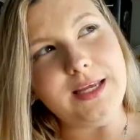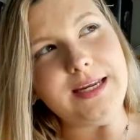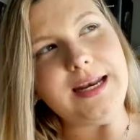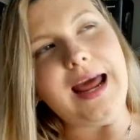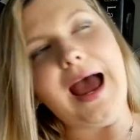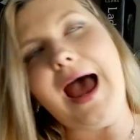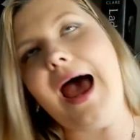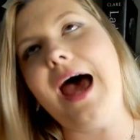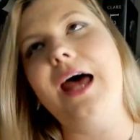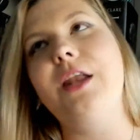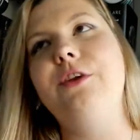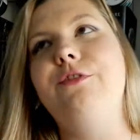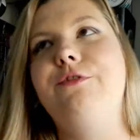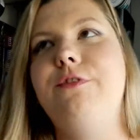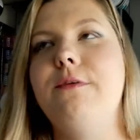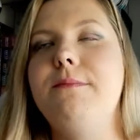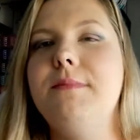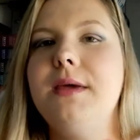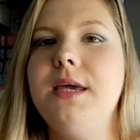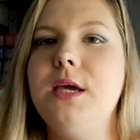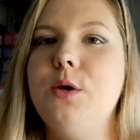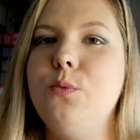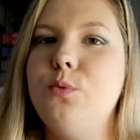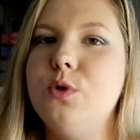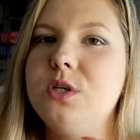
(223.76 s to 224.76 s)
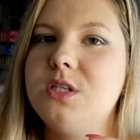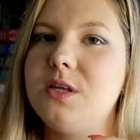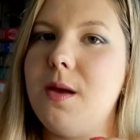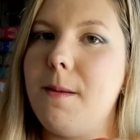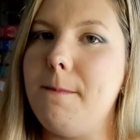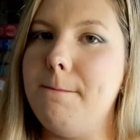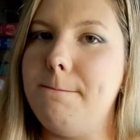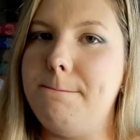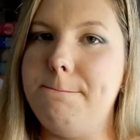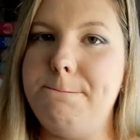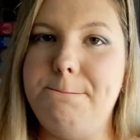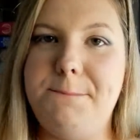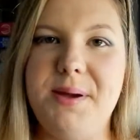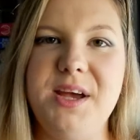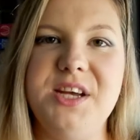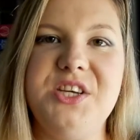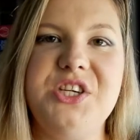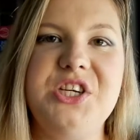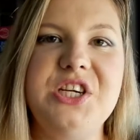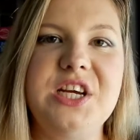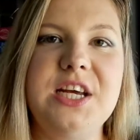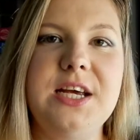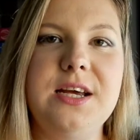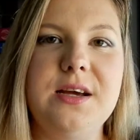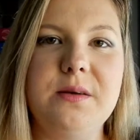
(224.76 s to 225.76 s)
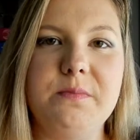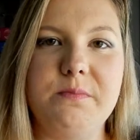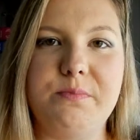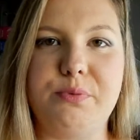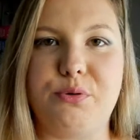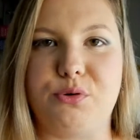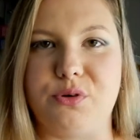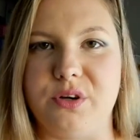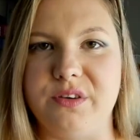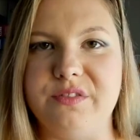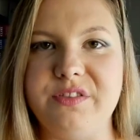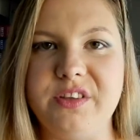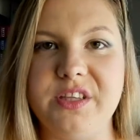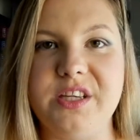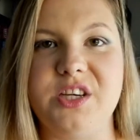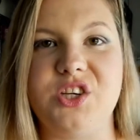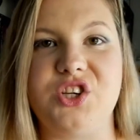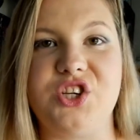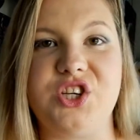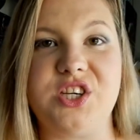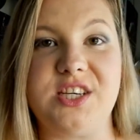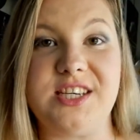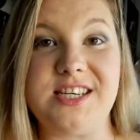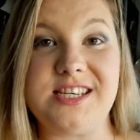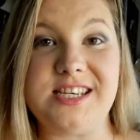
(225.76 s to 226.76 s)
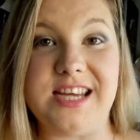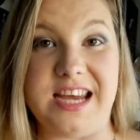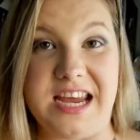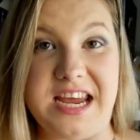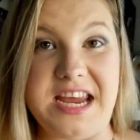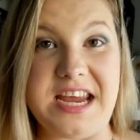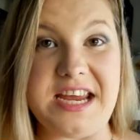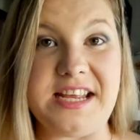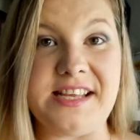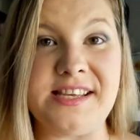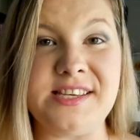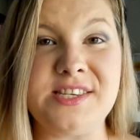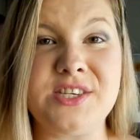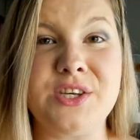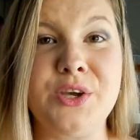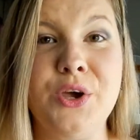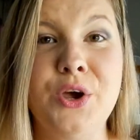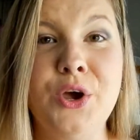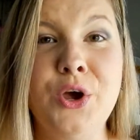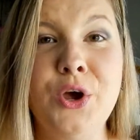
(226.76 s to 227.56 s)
it had for me was bitchy, privileged teens.